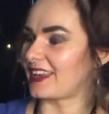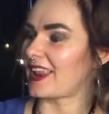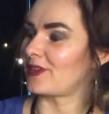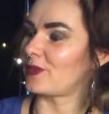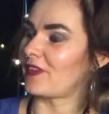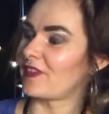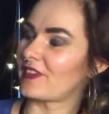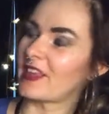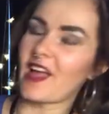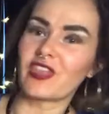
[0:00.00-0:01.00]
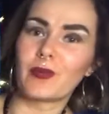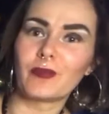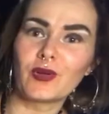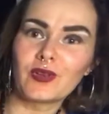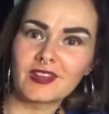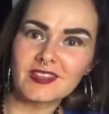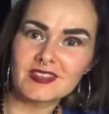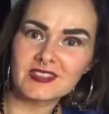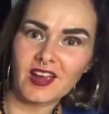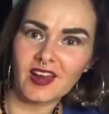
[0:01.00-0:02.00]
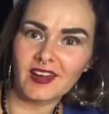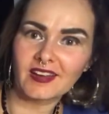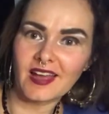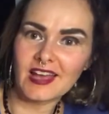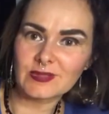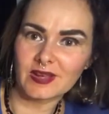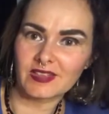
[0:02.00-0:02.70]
And we even got the moon in this card, guys. We